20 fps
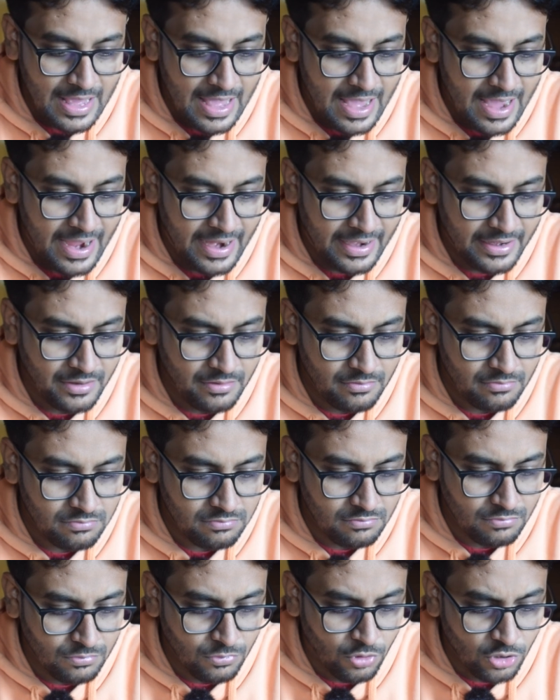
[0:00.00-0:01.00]
And
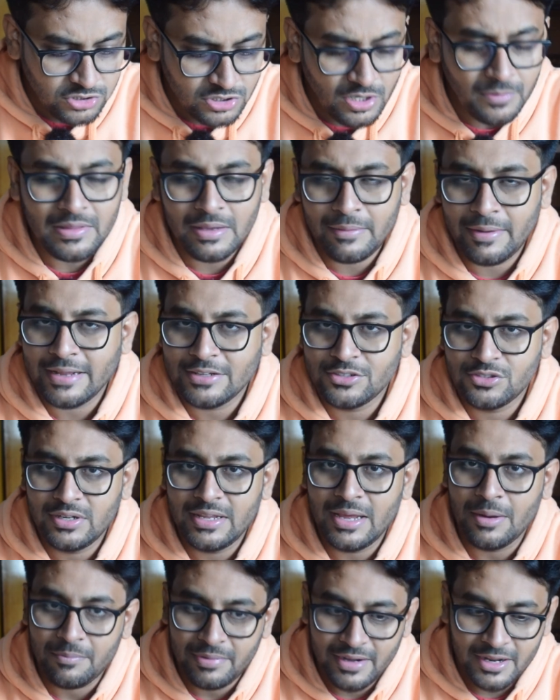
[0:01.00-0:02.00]
most of them are
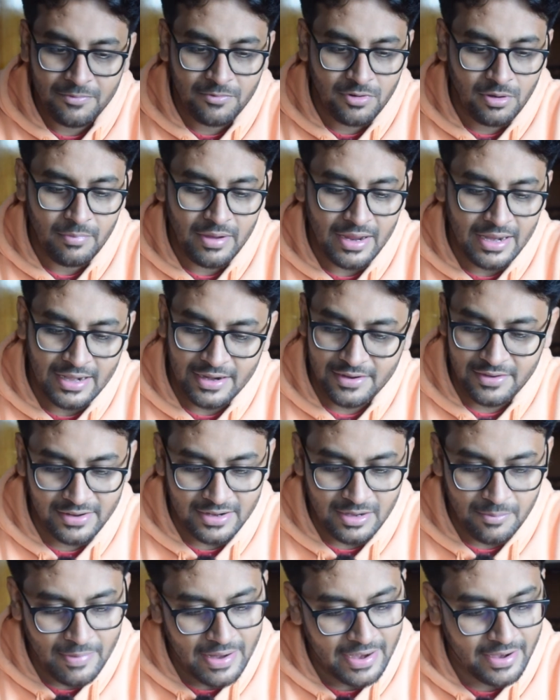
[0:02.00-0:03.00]
actually MTech from
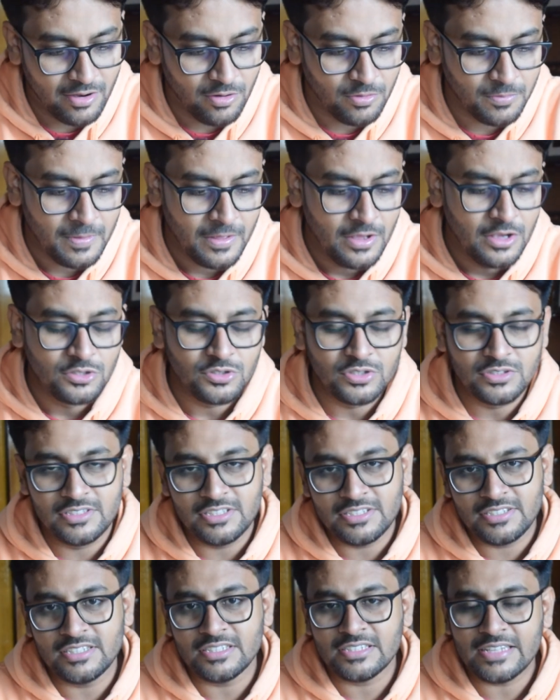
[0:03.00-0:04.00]
electrical background. So
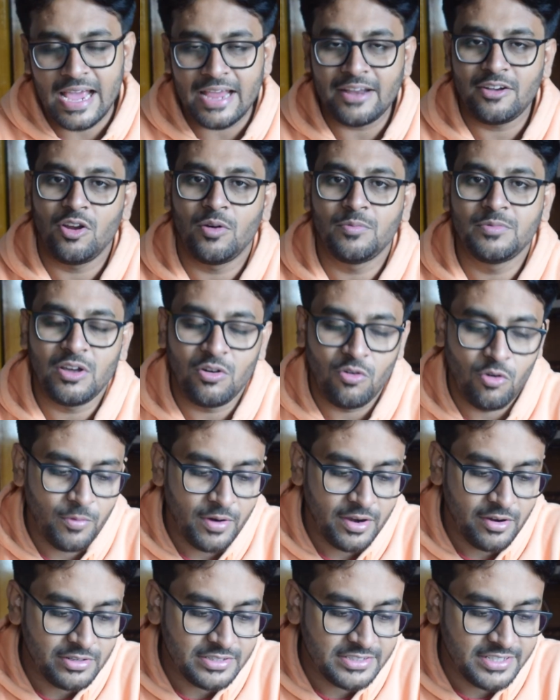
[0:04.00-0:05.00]
this is kind of the
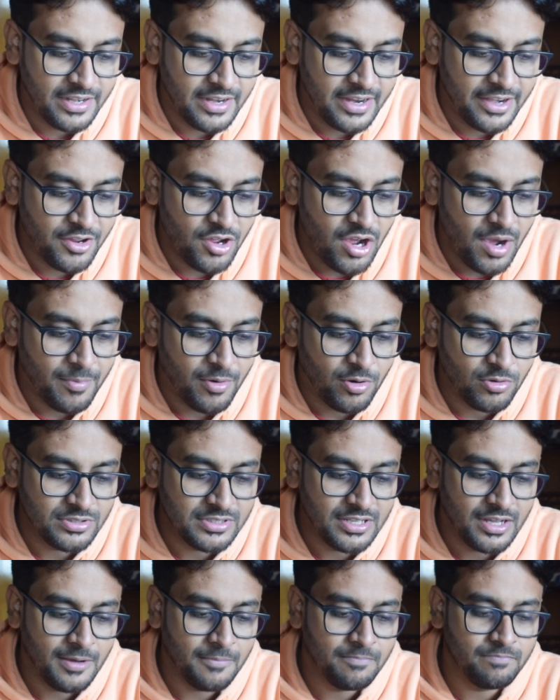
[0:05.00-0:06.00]
overall scenario about
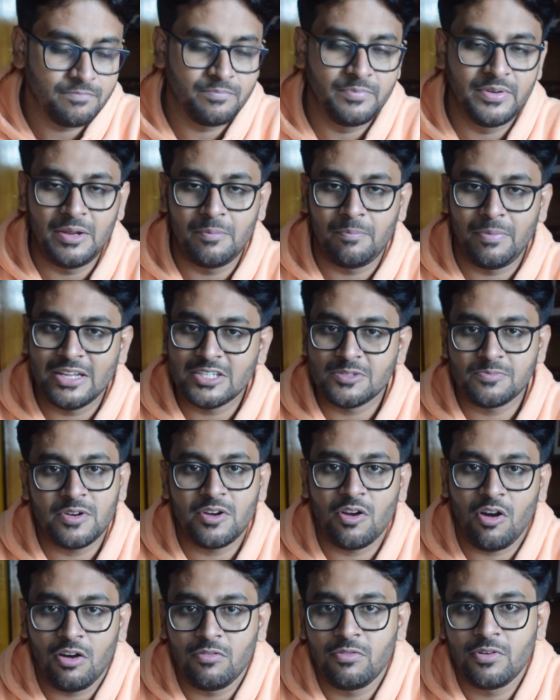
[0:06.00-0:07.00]
the
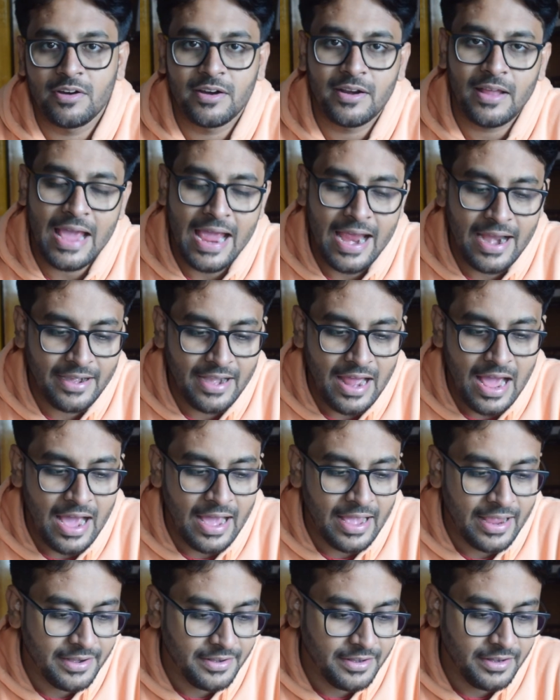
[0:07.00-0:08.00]
pre-placement offer at
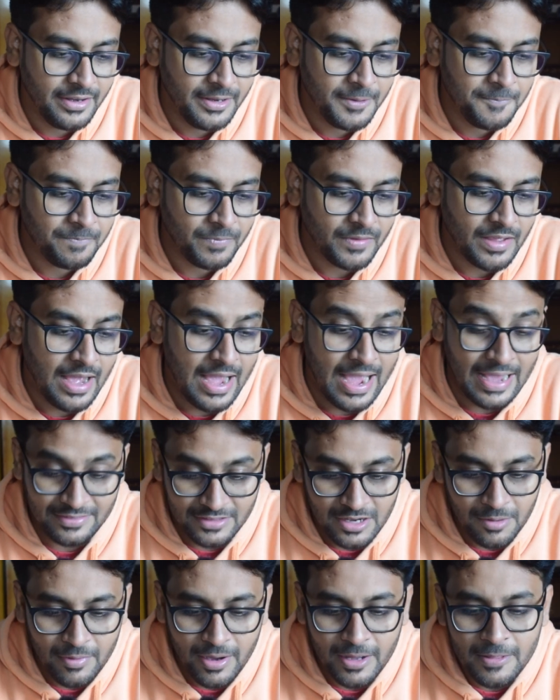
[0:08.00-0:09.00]
IIT
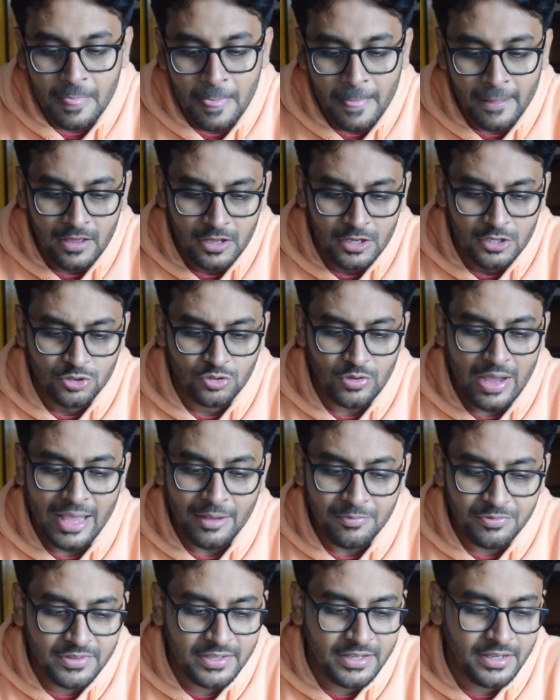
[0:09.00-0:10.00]
Hyderabad. So I
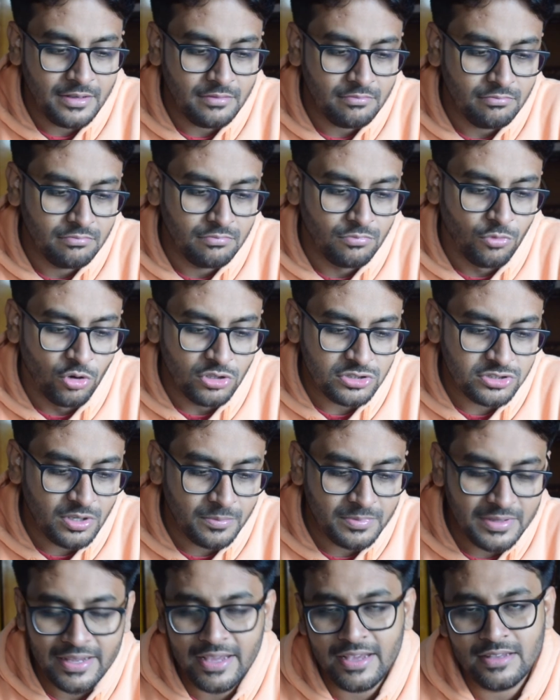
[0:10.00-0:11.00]
have seen most
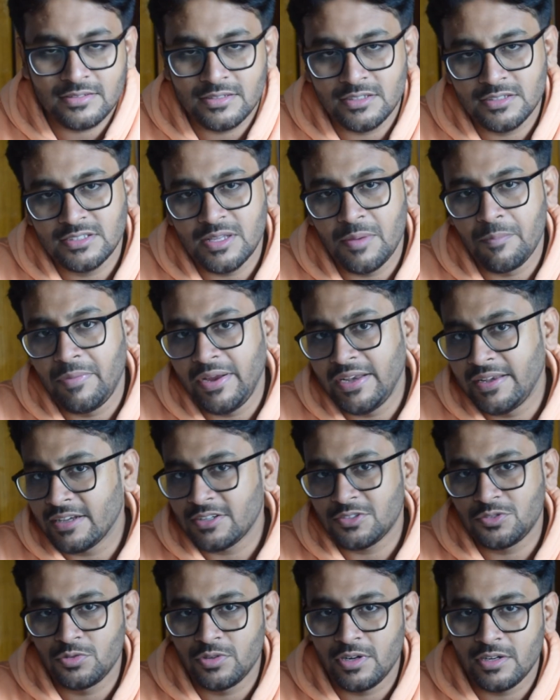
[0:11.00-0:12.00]
of the cases, the
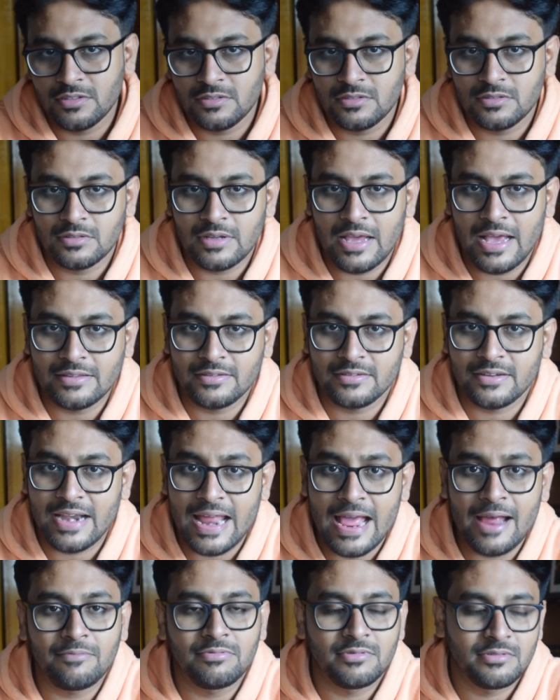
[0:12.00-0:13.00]
BTech students has
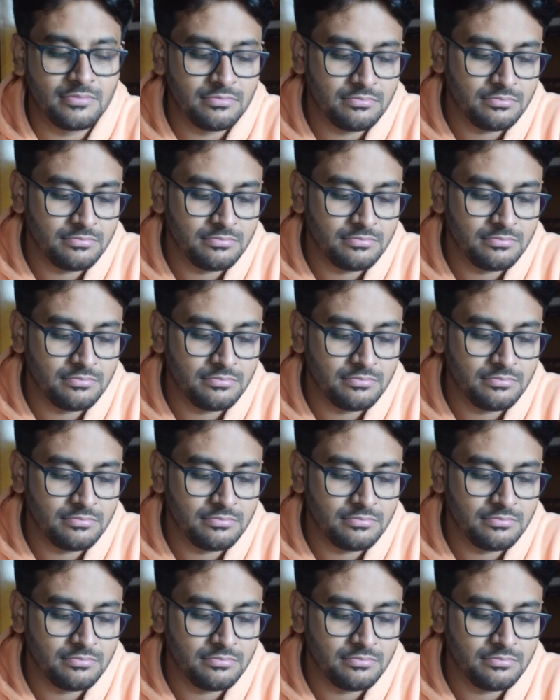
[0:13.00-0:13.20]
grabbed,